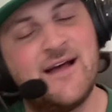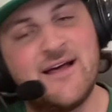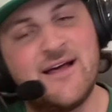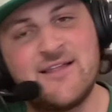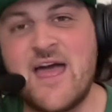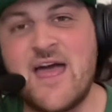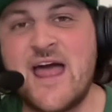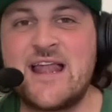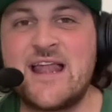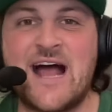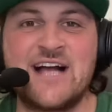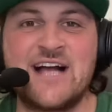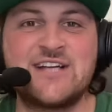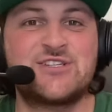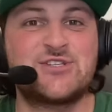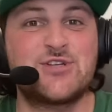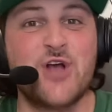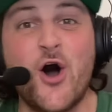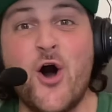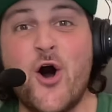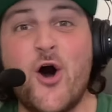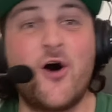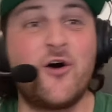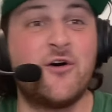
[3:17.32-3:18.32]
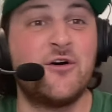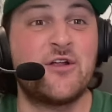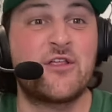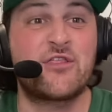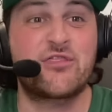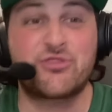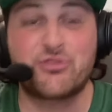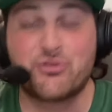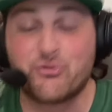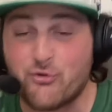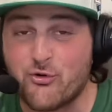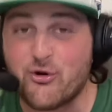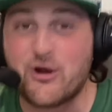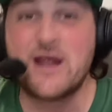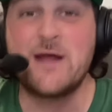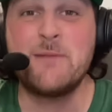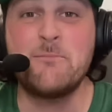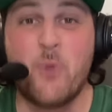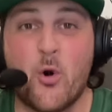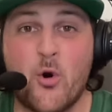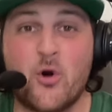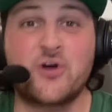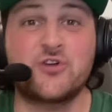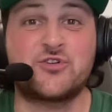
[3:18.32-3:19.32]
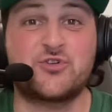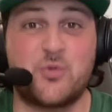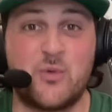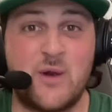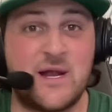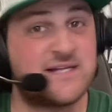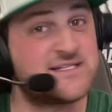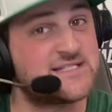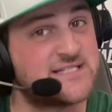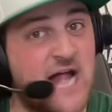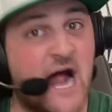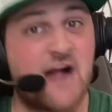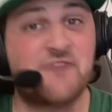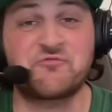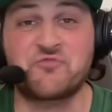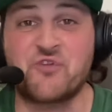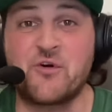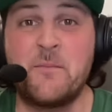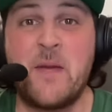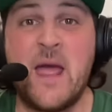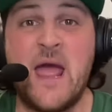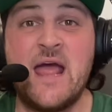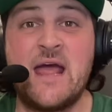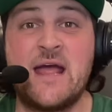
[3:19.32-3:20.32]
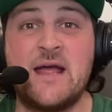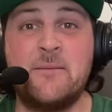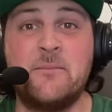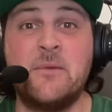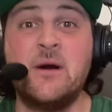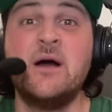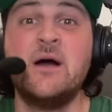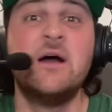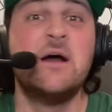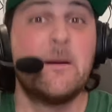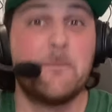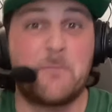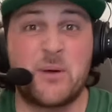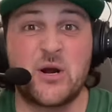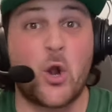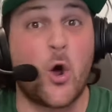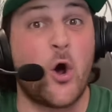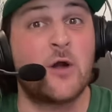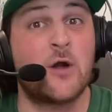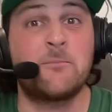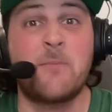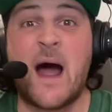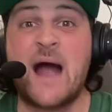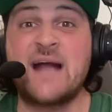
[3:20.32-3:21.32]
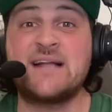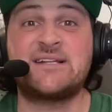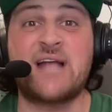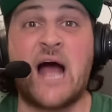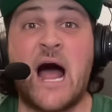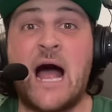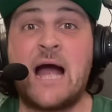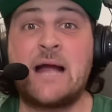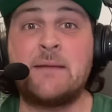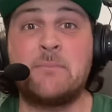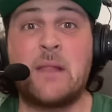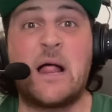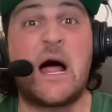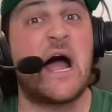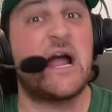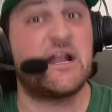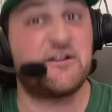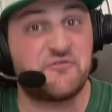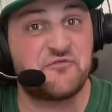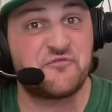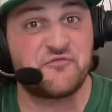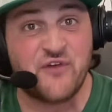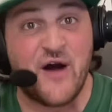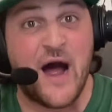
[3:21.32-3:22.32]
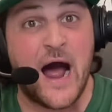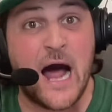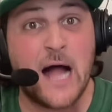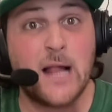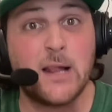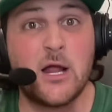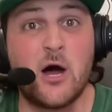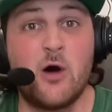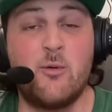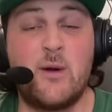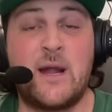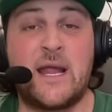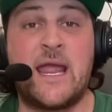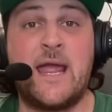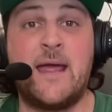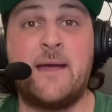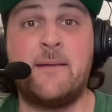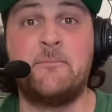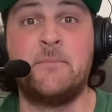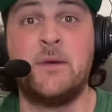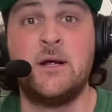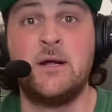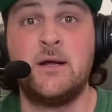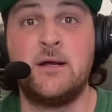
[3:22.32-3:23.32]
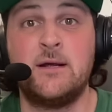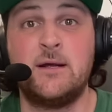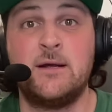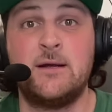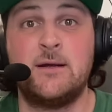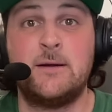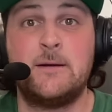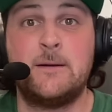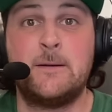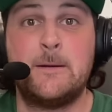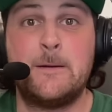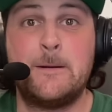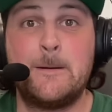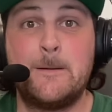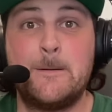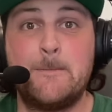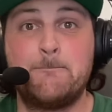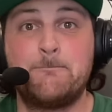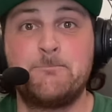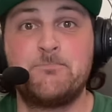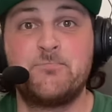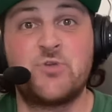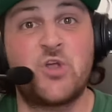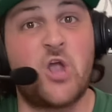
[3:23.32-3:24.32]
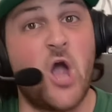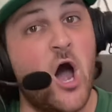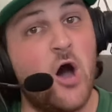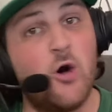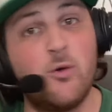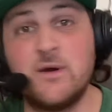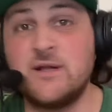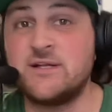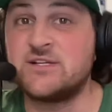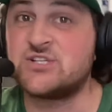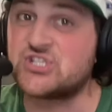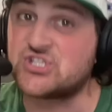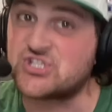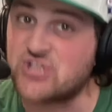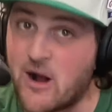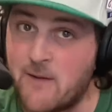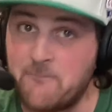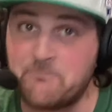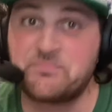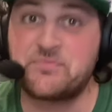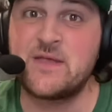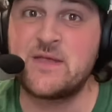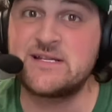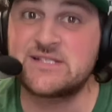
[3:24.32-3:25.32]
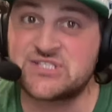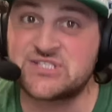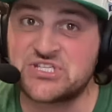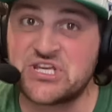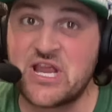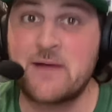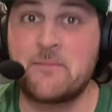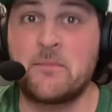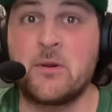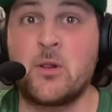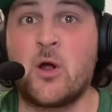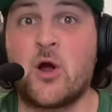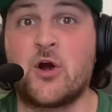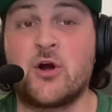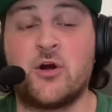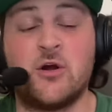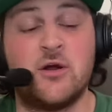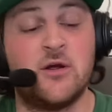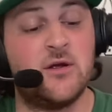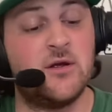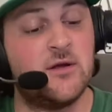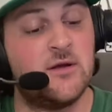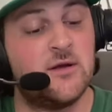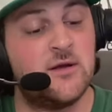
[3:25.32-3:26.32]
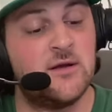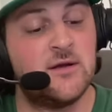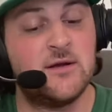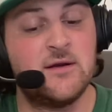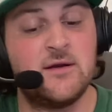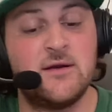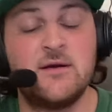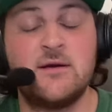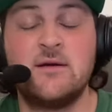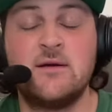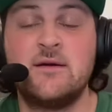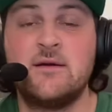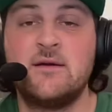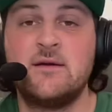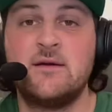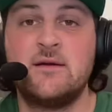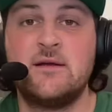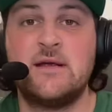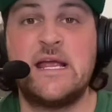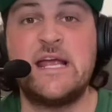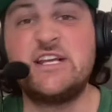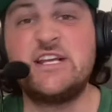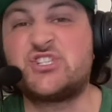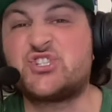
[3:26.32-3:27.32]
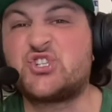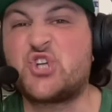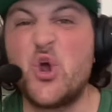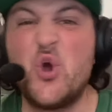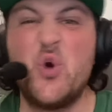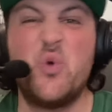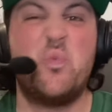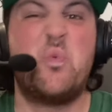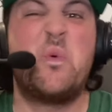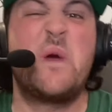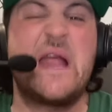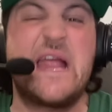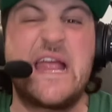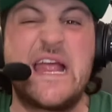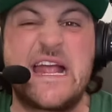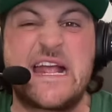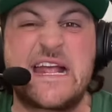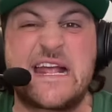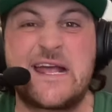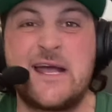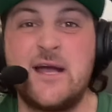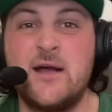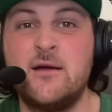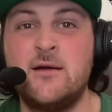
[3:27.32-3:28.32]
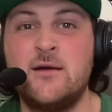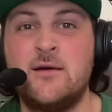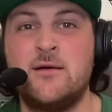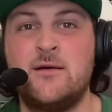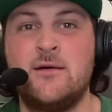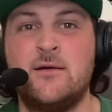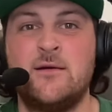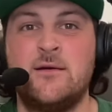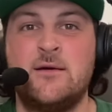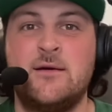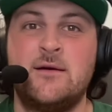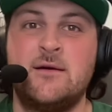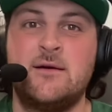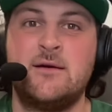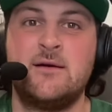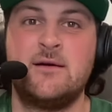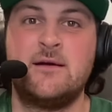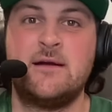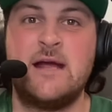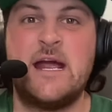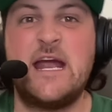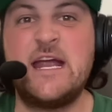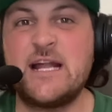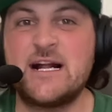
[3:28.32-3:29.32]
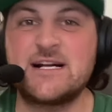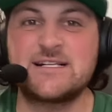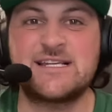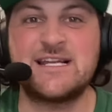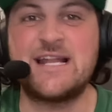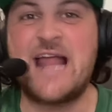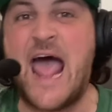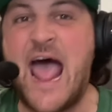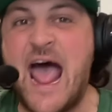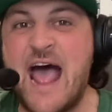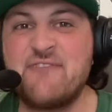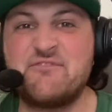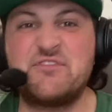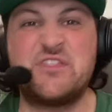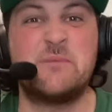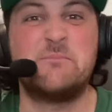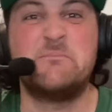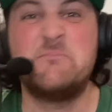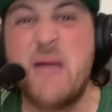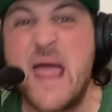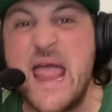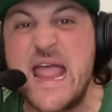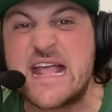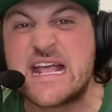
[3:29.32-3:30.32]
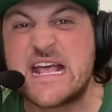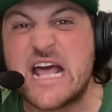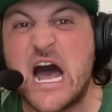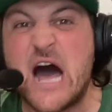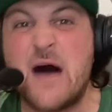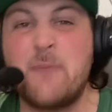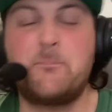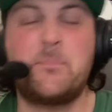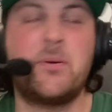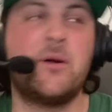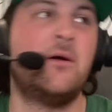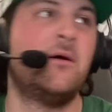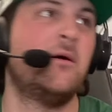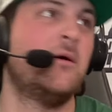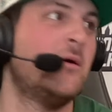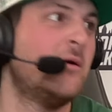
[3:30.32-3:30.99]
And then I saw three more tweets, not from him, but on my timeline following him, going something similar. He's too weak. He doesn't have the makeup.